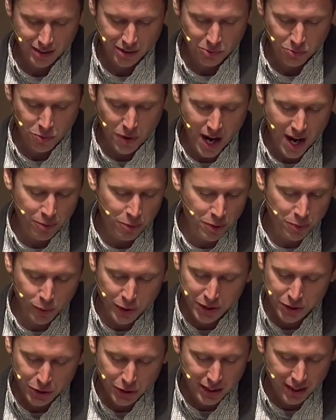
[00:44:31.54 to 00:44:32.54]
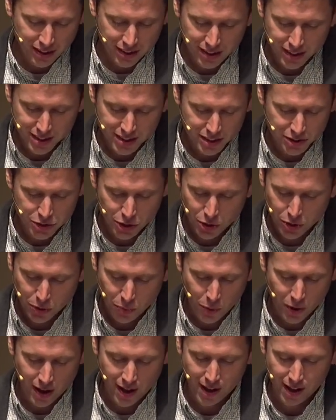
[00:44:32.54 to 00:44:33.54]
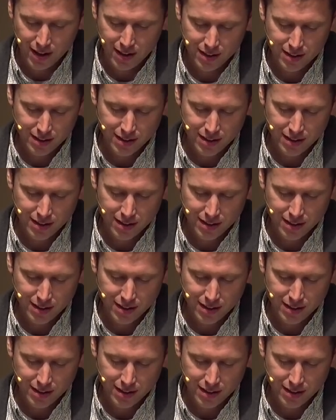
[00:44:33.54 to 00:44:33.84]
Why would we look at this and turn away?